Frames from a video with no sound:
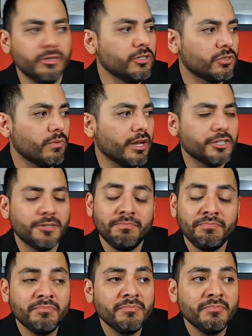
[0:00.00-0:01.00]
You just watch.
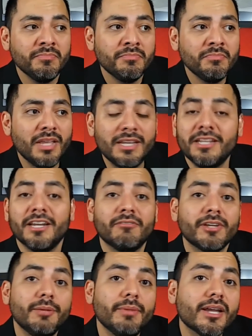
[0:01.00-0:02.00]
And he
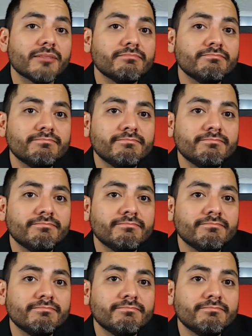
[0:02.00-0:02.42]
never came back.